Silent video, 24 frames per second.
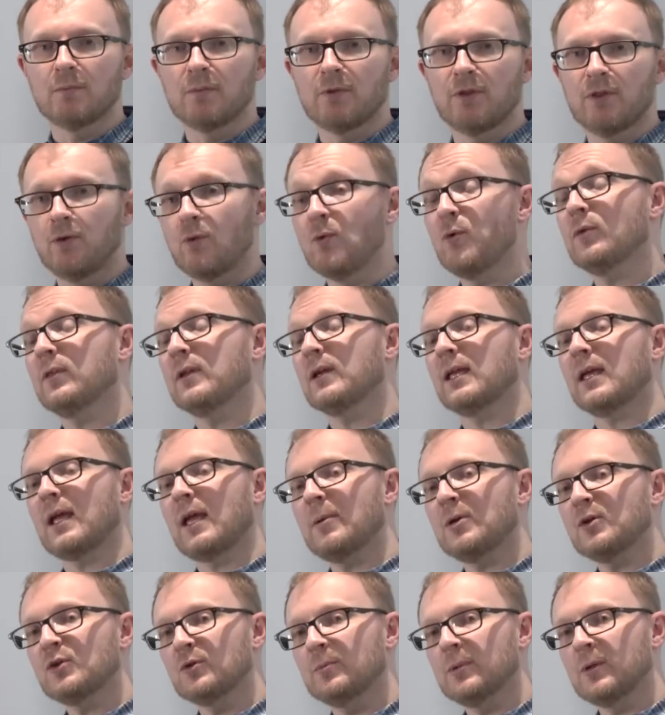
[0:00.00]
thought that
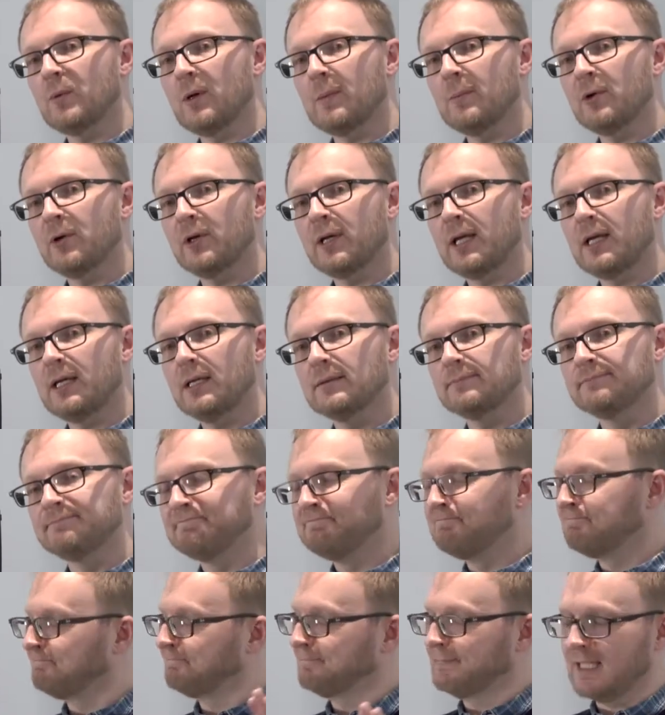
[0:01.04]
gamma should be 1.8,
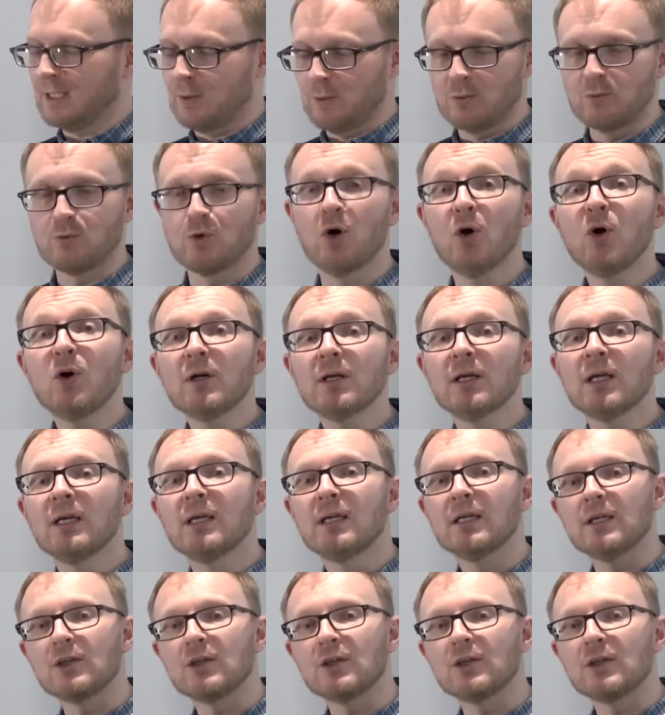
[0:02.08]
they were wrong.